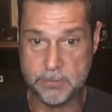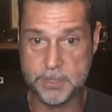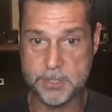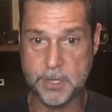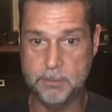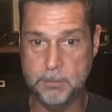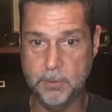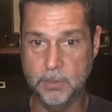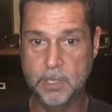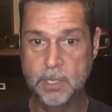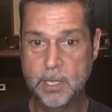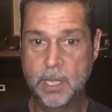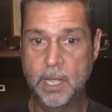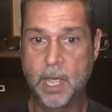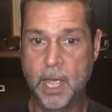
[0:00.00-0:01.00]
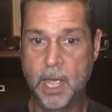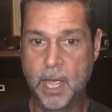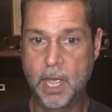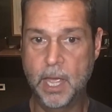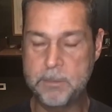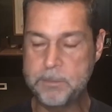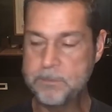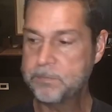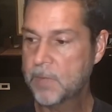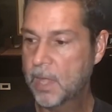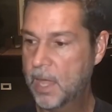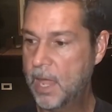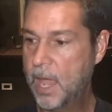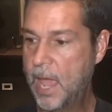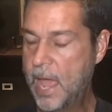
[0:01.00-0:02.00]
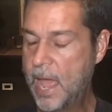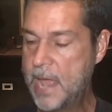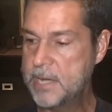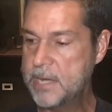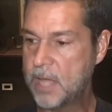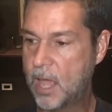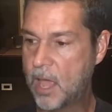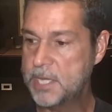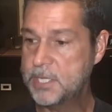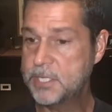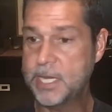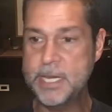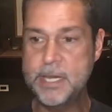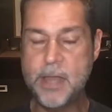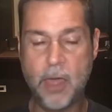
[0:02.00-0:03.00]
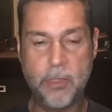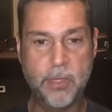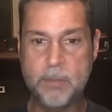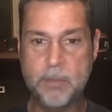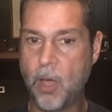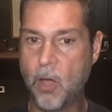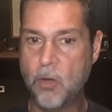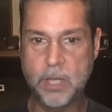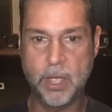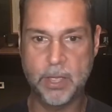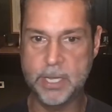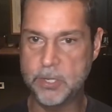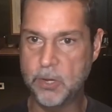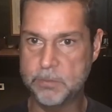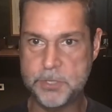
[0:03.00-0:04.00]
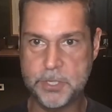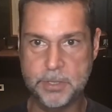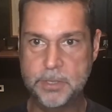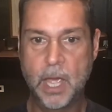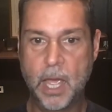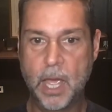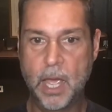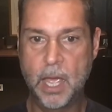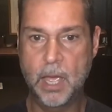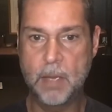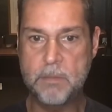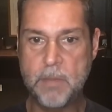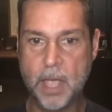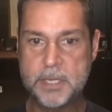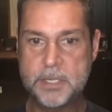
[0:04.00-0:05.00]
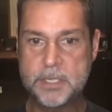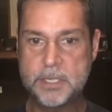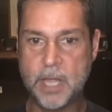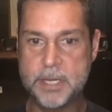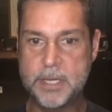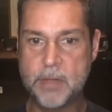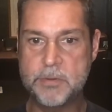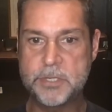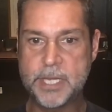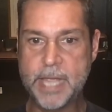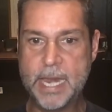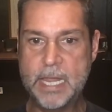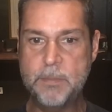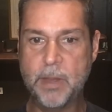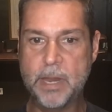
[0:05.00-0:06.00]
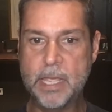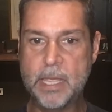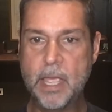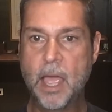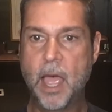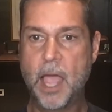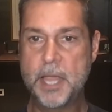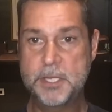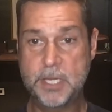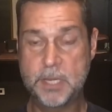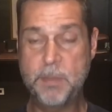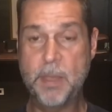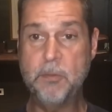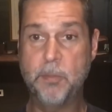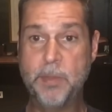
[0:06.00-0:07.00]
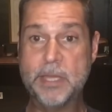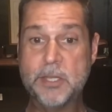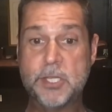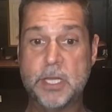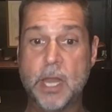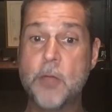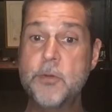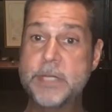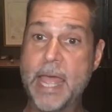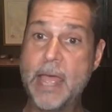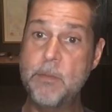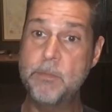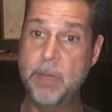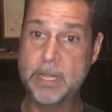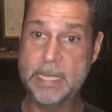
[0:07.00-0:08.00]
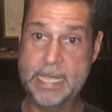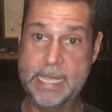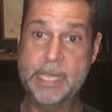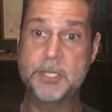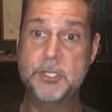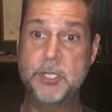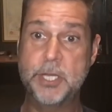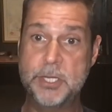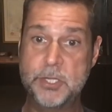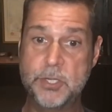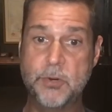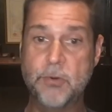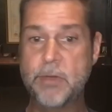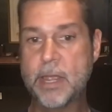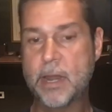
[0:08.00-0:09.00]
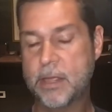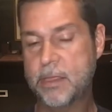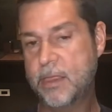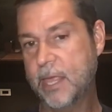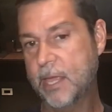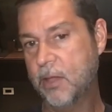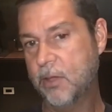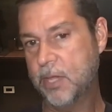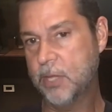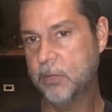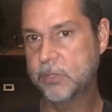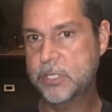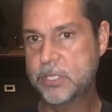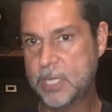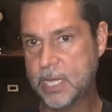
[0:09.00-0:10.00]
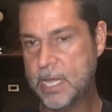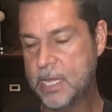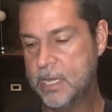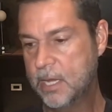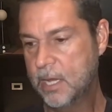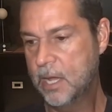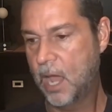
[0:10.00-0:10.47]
for example. And I see nothing but ongoing adoption. I don't see anybody. I see people being slowed down by the ESG story, and I think you'll see